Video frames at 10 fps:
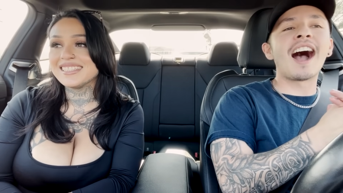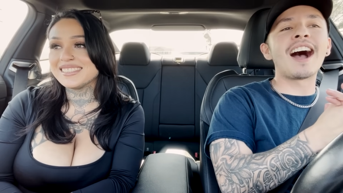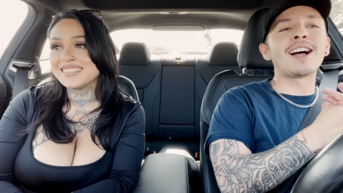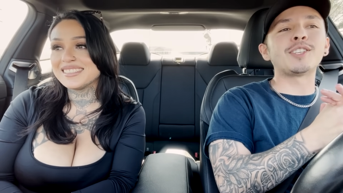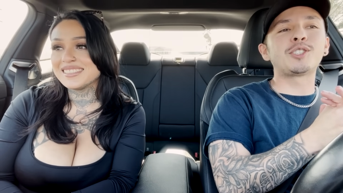
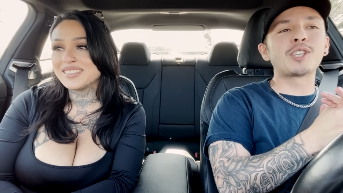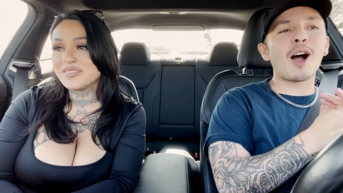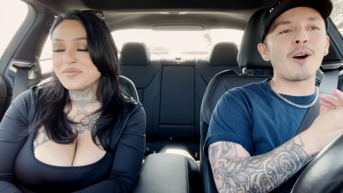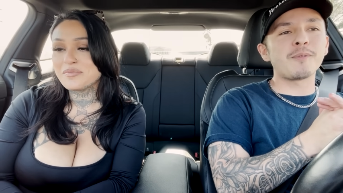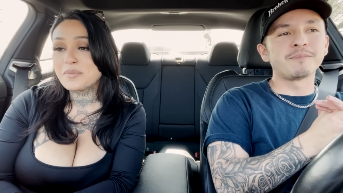Speaker 1: uh,
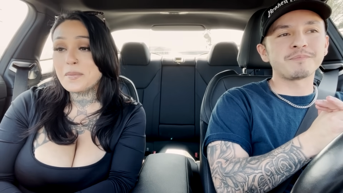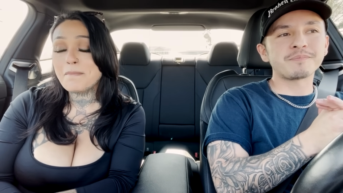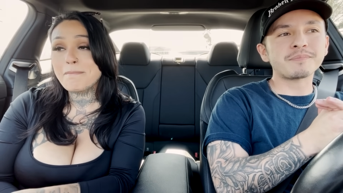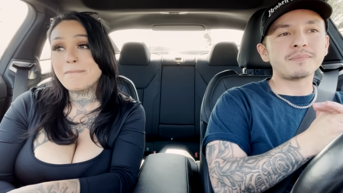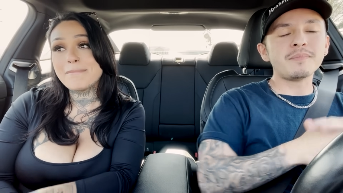so,
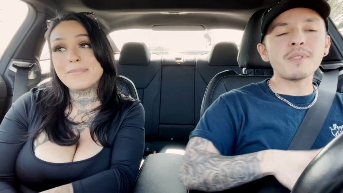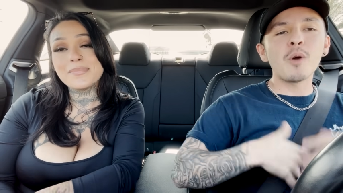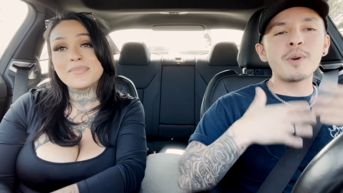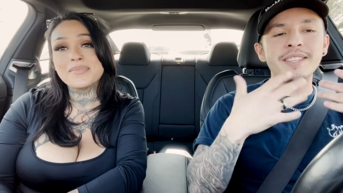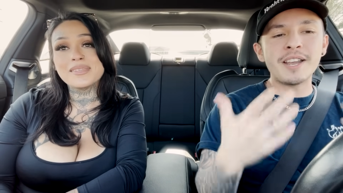
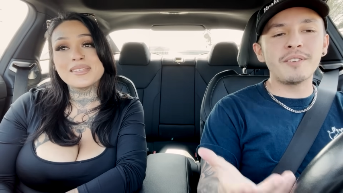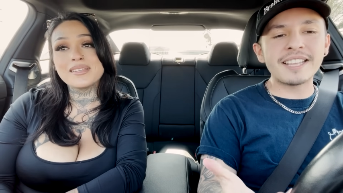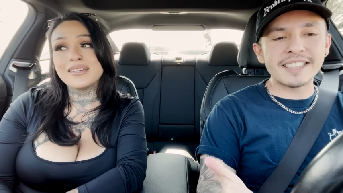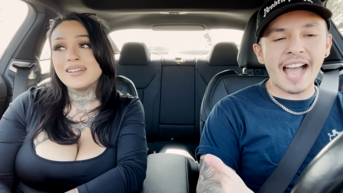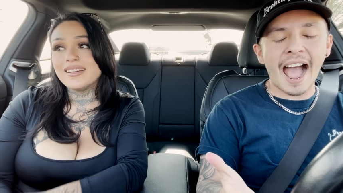with
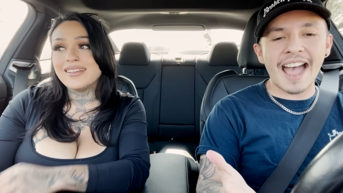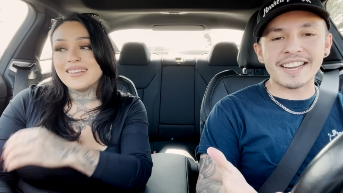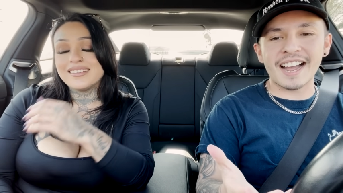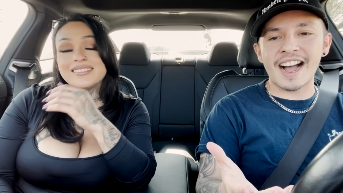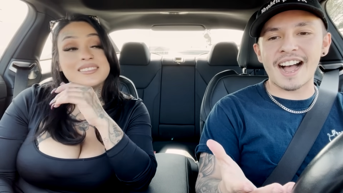hearing that,
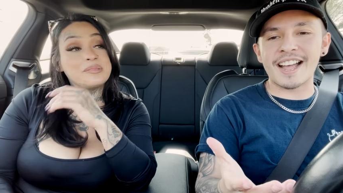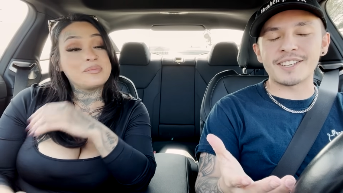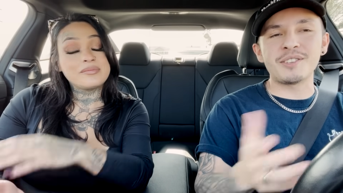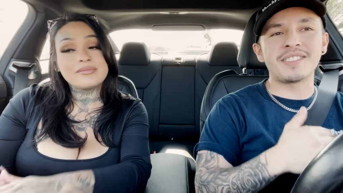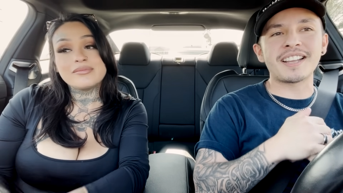uh,
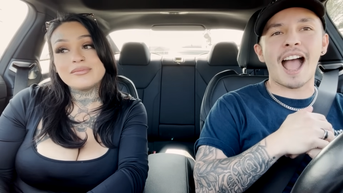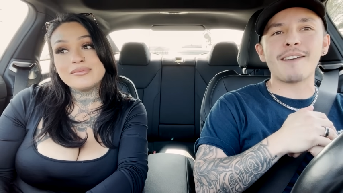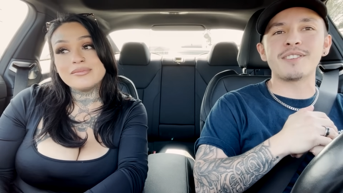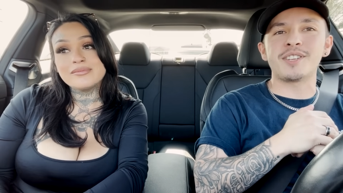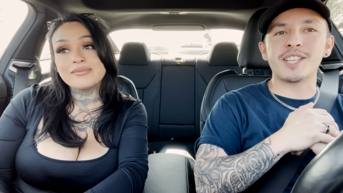do you think I
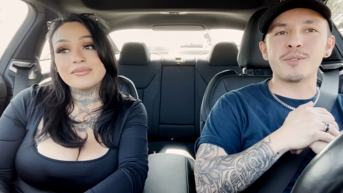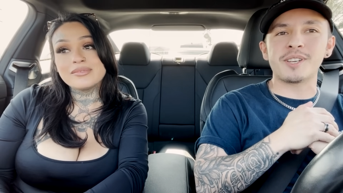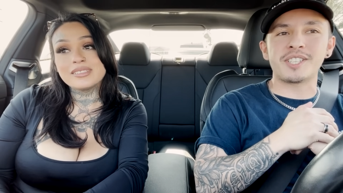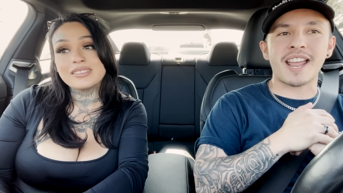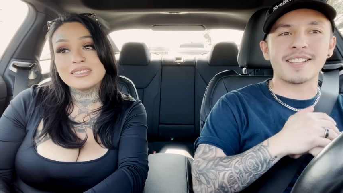have a
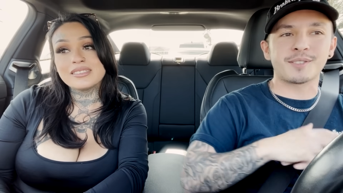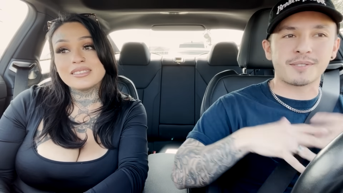genuine chance of